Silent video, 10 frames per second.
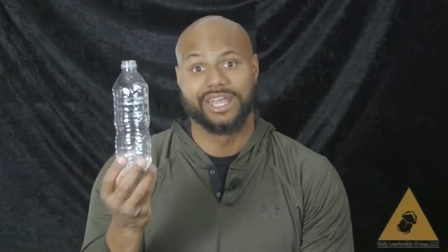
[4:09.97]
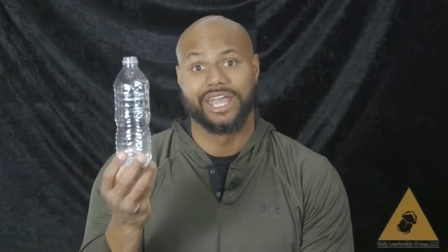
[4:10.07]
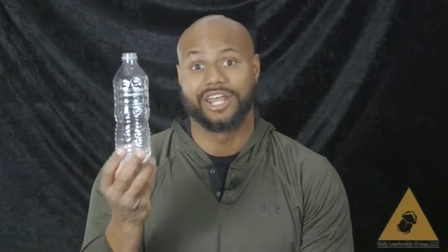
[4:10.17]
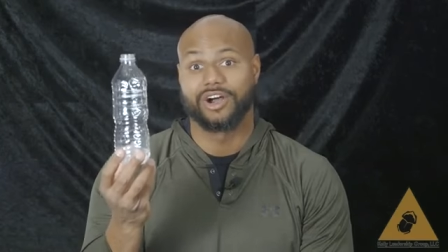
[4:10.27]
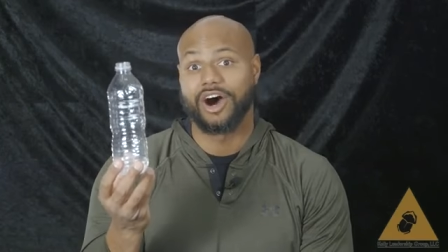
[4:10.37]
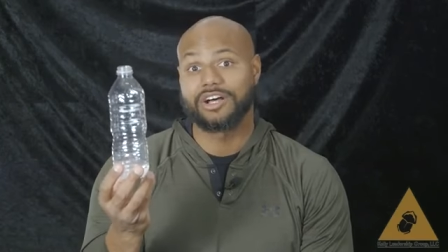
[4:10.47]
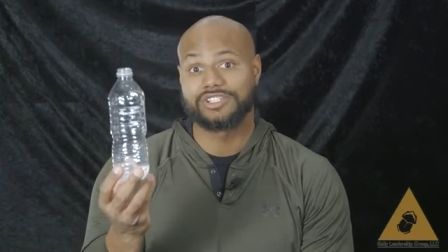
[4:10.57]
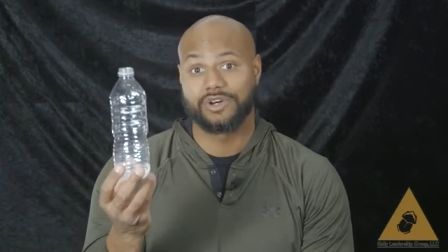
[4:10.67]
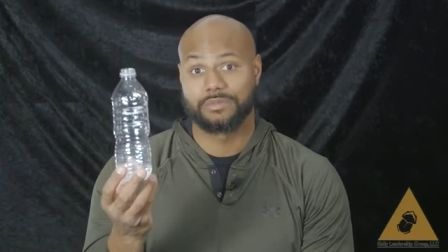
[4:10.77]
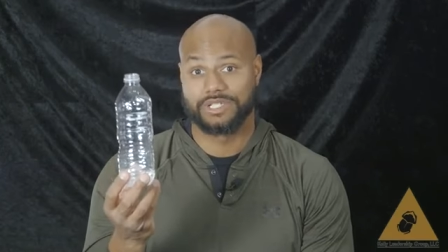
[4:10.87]
It
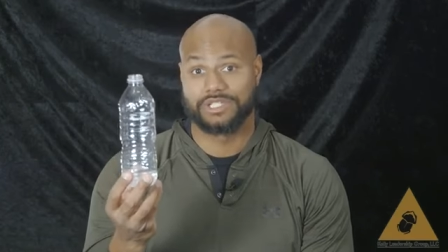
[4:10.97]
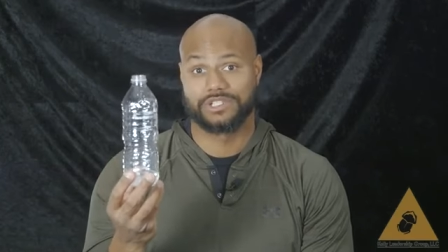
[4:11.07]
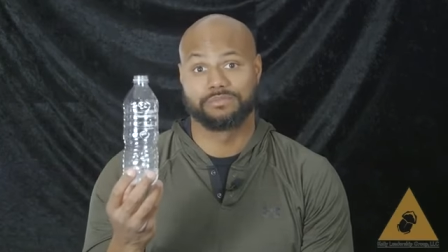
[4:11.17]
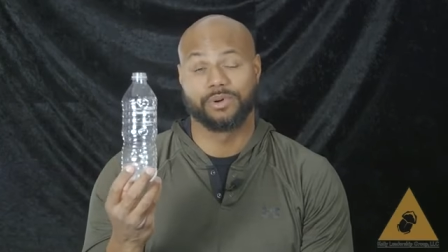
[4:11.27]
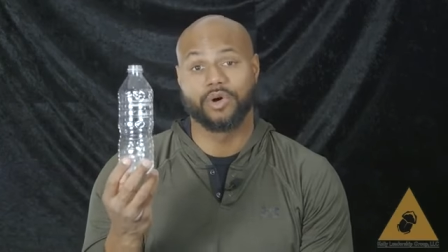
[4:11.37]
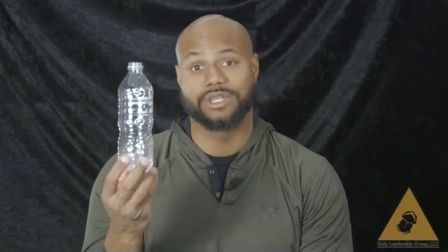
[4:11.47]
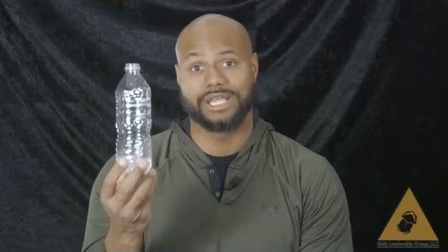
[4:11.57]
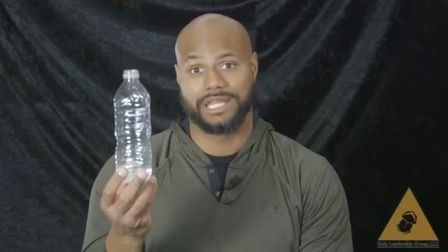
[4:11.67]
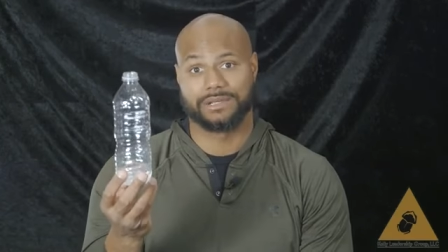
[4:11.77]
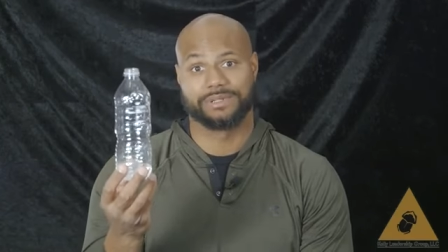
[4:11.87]
also puts us both
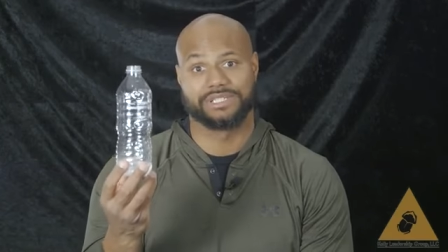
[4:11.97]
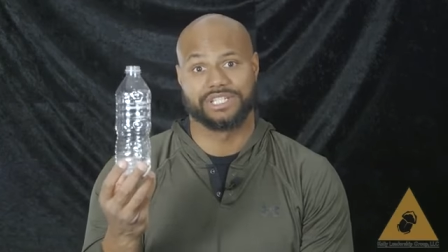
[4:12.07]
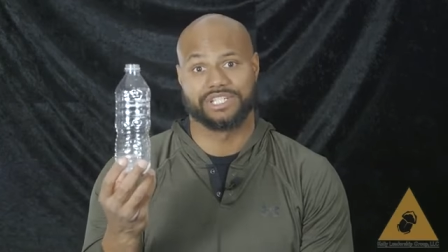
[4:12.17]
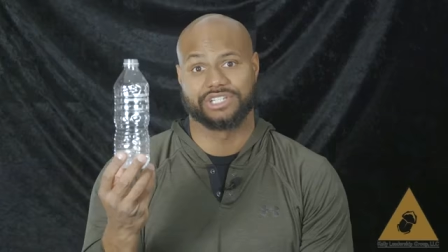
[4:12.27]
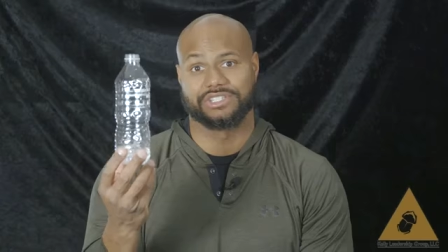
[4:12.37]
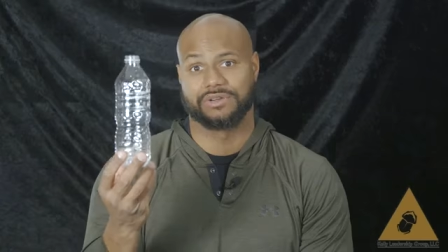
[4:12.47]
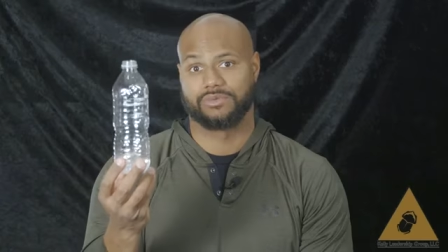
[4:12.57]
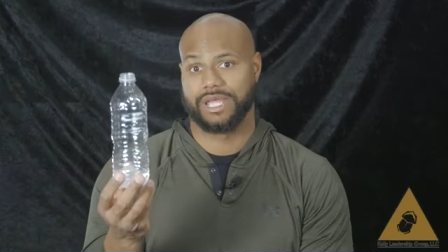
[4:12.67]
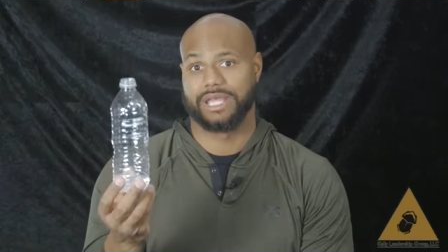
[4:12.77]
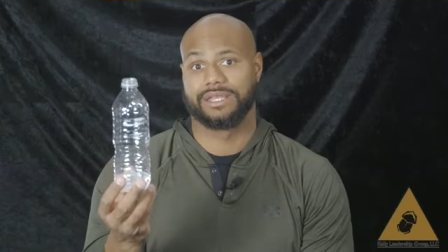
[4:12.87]
in a position to
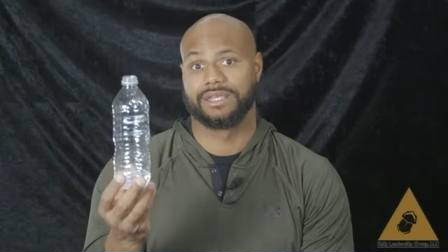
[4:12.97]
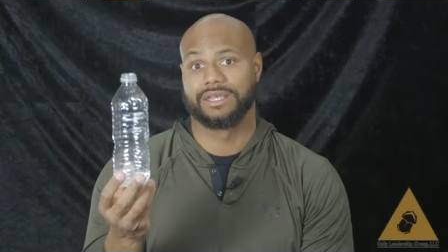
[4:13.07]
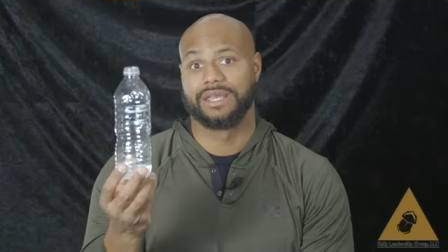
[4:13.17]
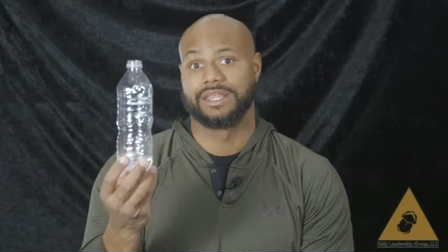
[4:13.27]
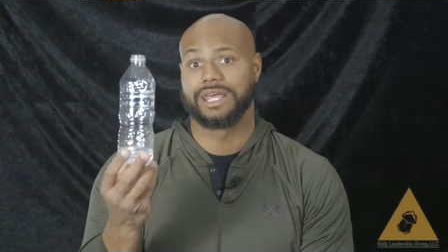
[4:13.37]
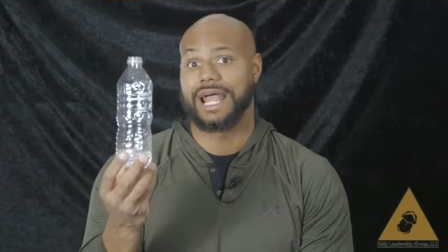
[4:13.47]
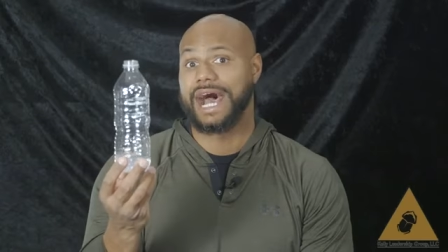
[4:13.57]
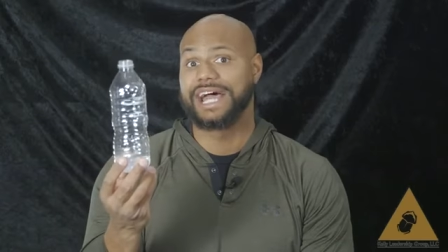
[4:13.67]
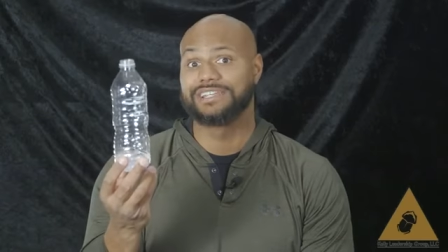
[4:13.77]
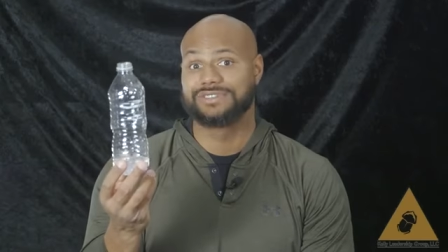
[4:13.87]
win, that
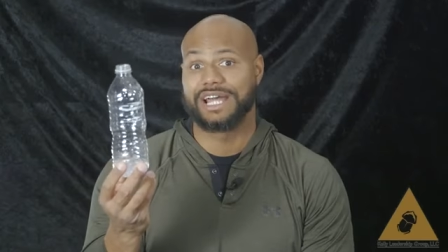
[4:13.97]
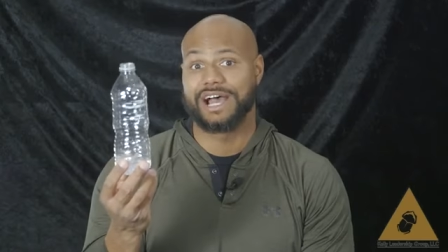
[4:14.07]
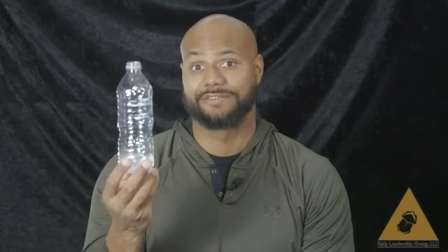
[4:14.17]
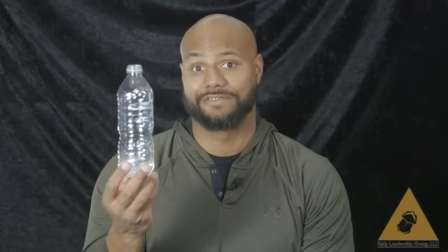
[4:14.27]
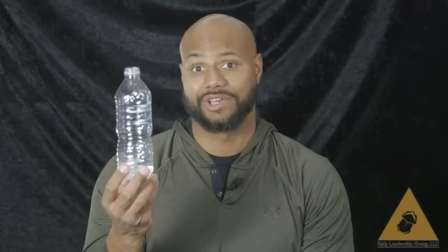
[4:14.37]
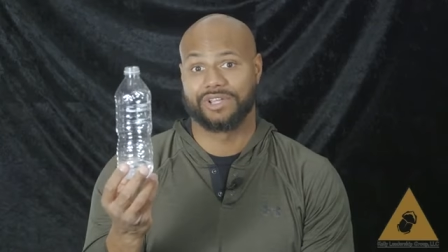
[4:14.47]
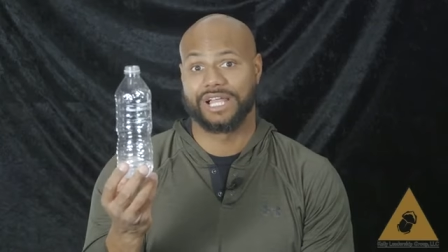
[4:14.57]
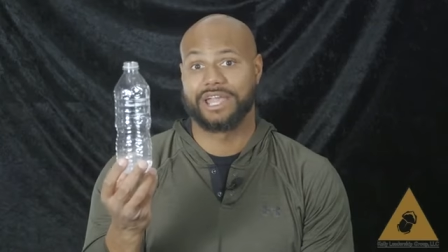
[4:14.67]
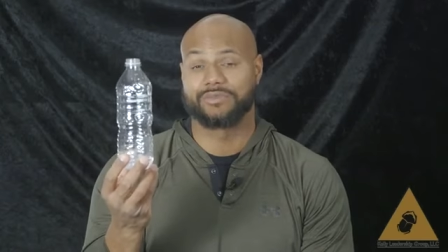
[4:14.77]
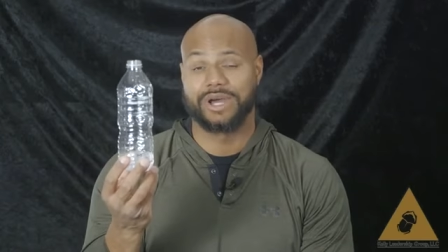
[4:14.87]
I do not feel
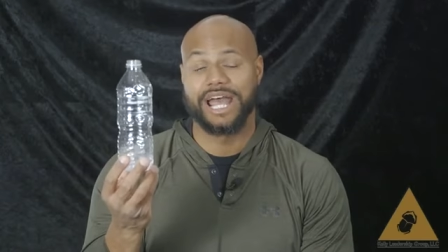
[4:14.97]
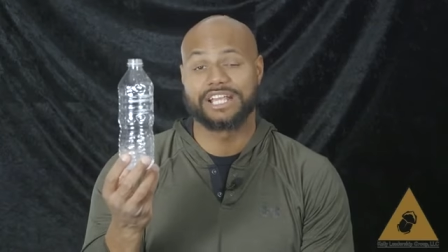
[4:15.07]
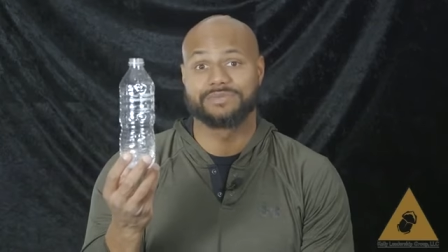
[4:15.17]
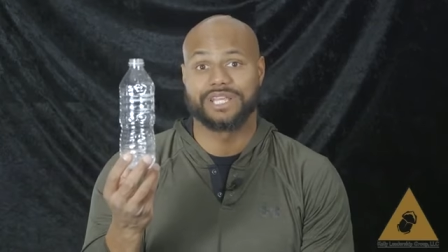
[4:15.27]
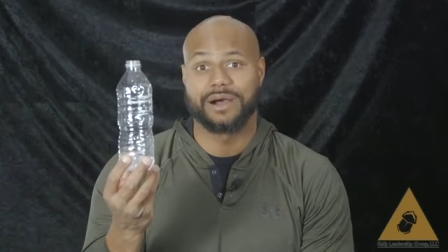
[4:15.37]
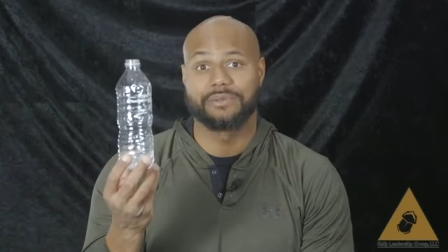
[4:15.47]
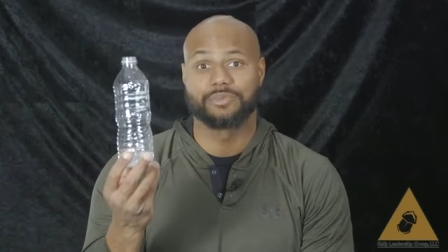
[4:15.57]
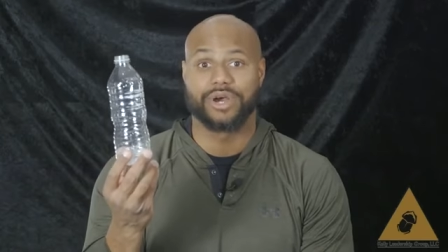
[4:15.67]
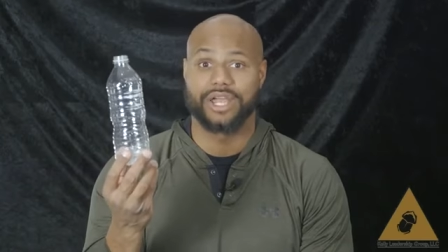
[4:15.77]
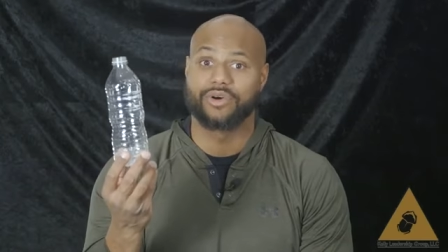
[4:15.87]
like what has become a
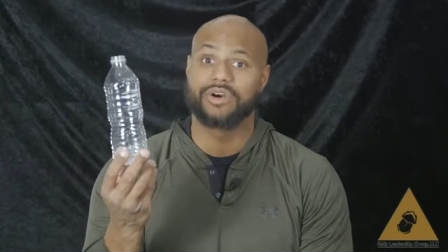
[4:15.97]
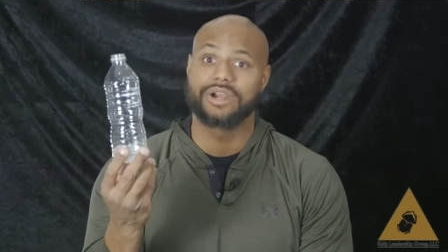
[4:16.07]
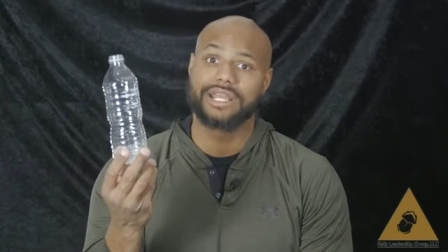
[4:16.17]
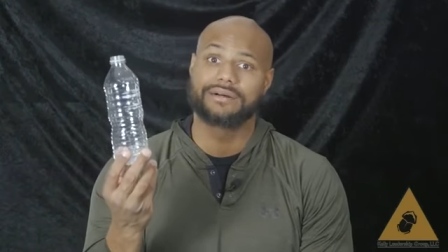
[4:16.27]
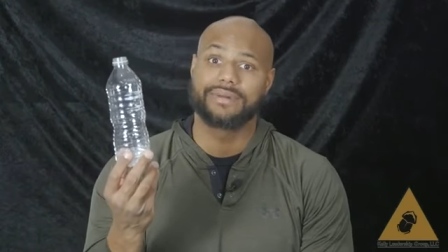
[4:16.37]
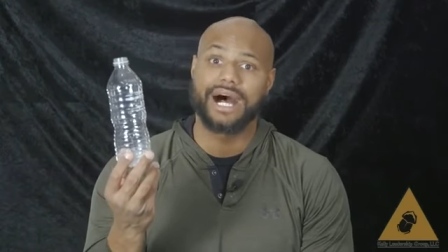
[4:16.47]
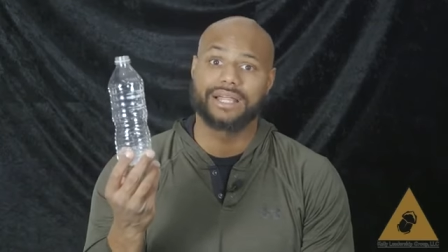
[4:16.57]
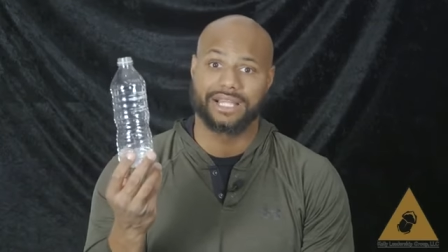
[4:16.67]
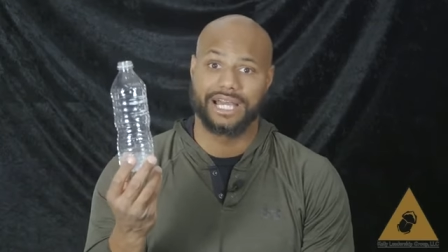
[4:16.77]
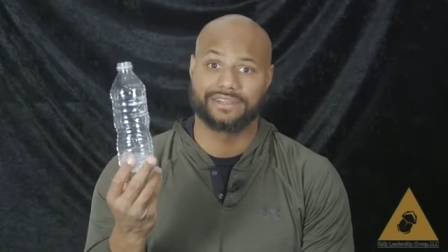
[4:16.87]
priority in my
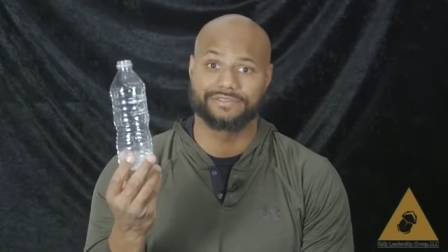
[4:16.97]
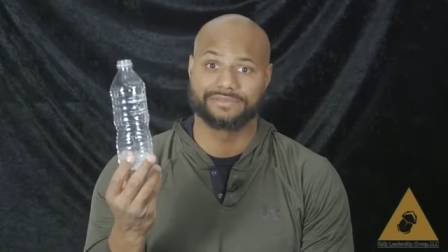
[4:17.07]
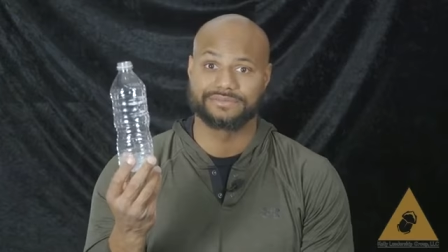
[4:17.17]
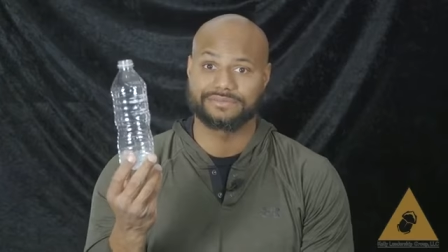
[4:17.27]
life